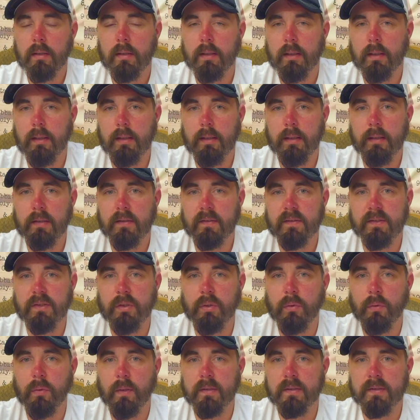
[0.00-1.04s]
is
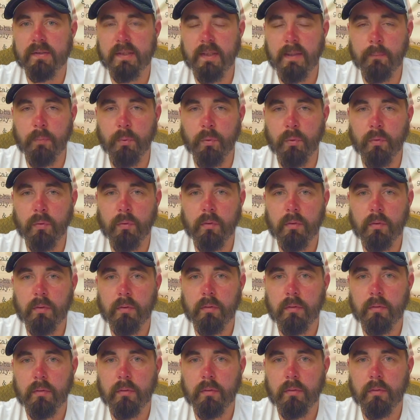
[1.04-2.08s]
to assemble
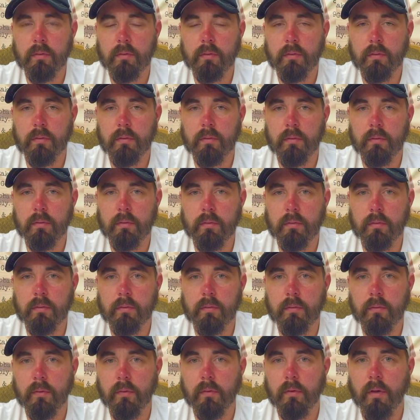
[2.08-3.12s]

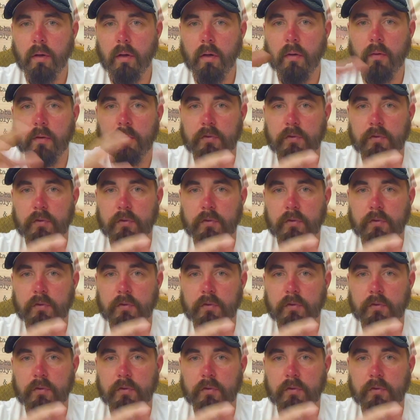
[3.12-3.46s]
all